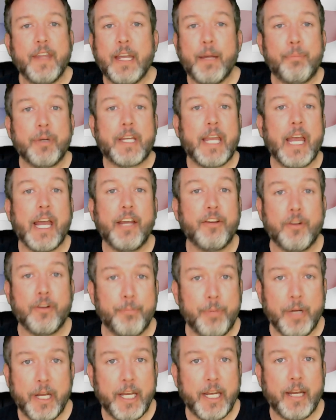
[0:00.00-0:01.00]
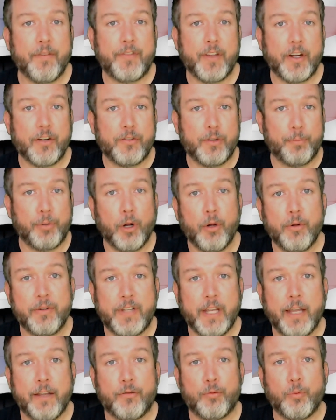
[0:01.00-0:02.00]
The implication being if there's a
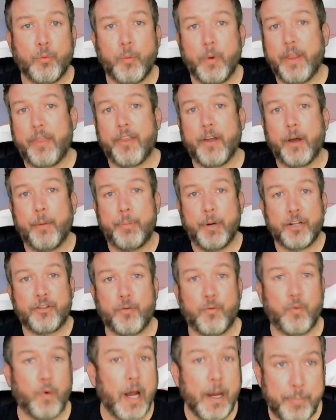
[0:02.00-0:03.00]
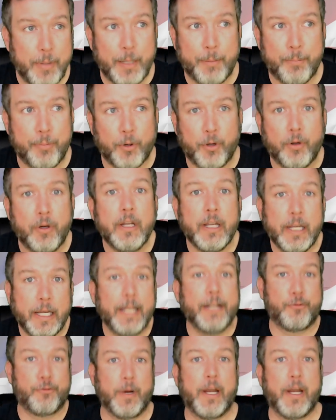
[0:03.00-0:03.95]
protest with a bunch of white people, it's